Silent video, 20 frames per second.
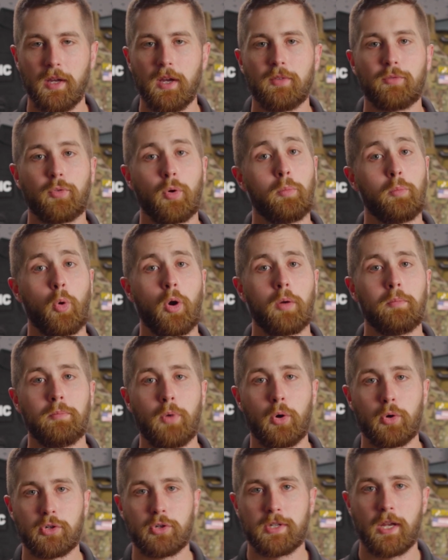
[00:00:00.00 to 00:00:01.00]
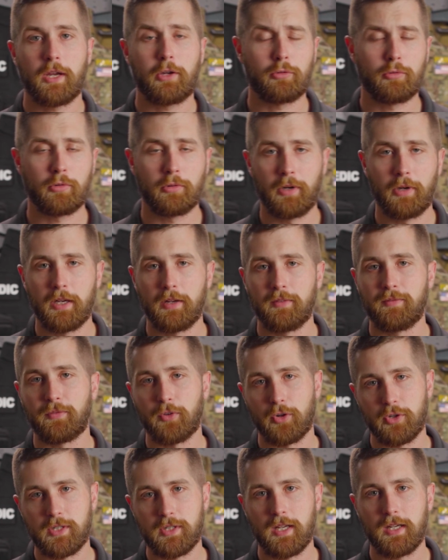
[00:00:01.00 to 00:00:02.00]
For more motorcycle related
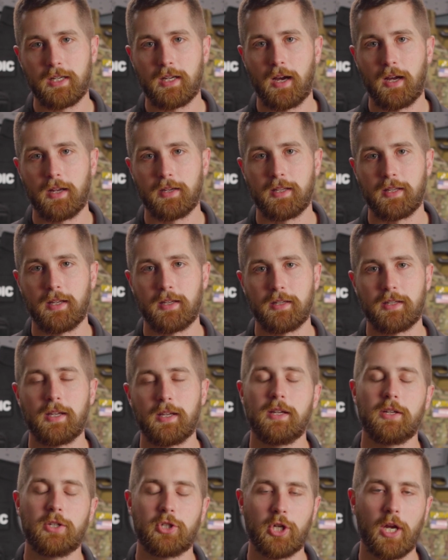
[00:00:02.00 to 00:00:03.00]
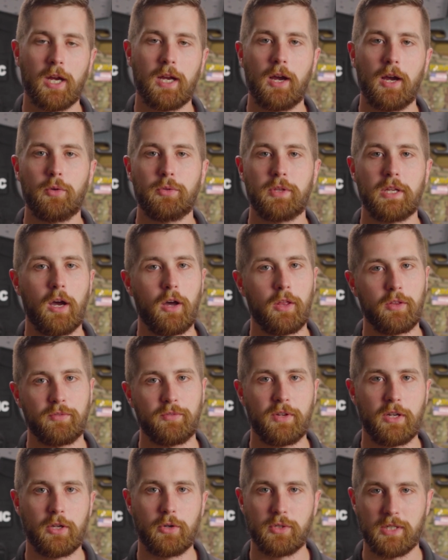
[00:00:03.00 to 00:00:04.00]
first aid content, check out the other
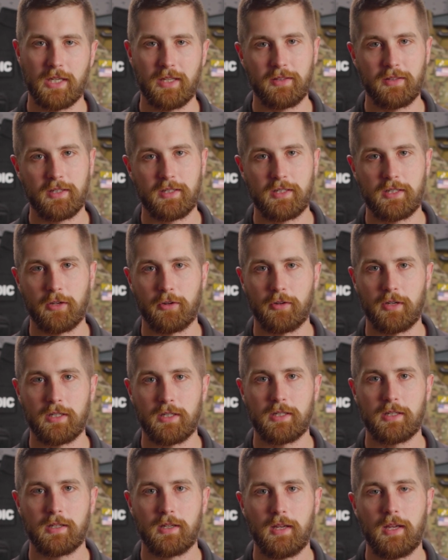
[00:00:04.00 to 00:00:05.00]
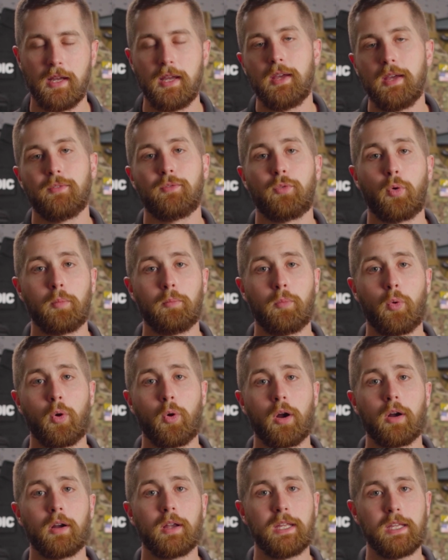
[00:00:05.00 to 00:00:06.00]
videos in this series. For
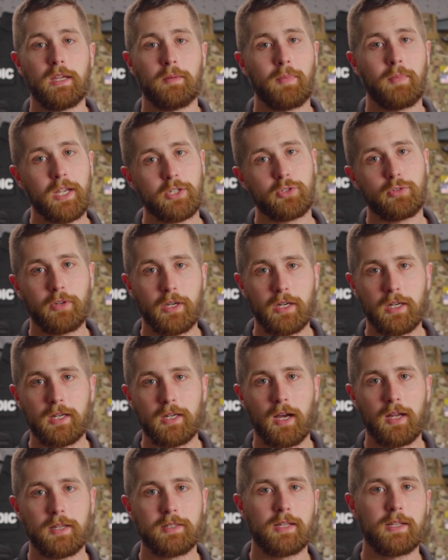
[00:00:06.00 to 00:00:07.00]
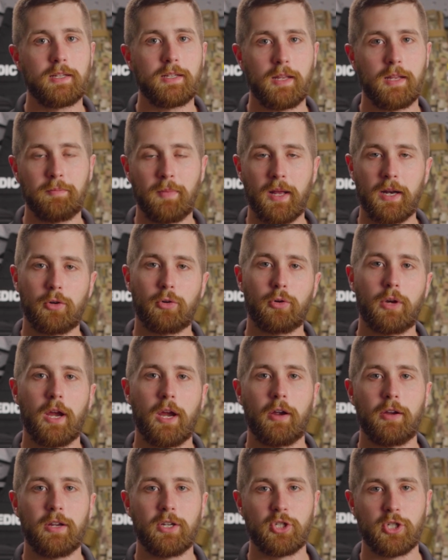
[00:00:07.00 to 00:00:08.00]
more EMS related content and medical
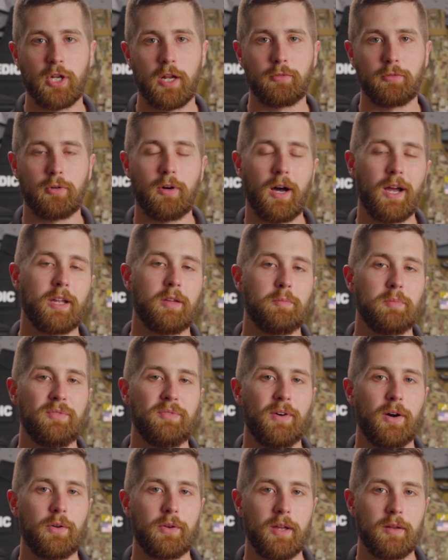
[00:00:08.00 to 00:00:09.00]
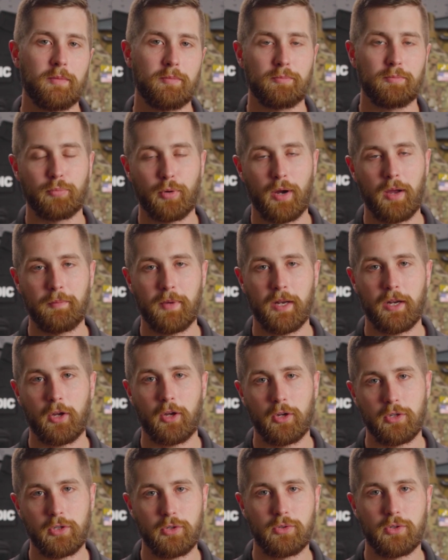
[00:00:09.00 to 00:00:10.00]
care in general, I can be found at PrepMedic
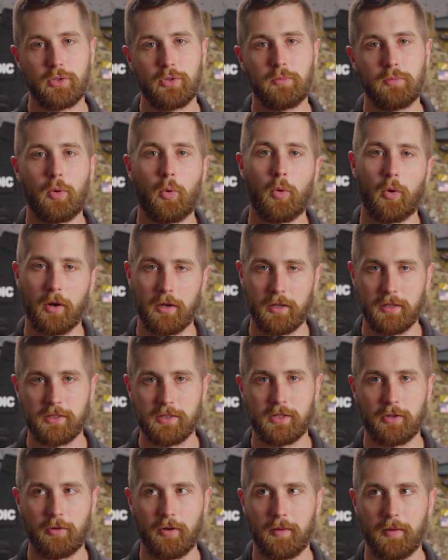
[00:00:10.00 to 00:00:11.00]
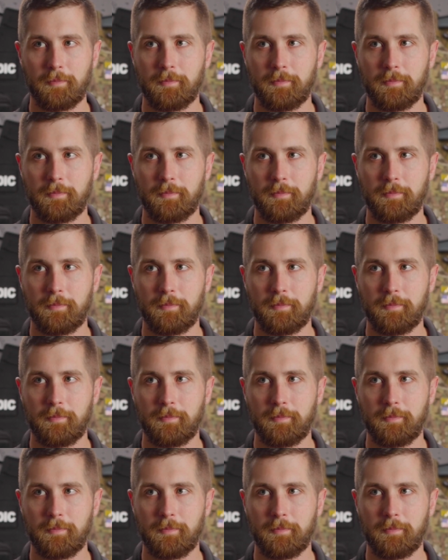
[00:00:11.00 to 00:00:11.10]
on YouTube or on Instagram.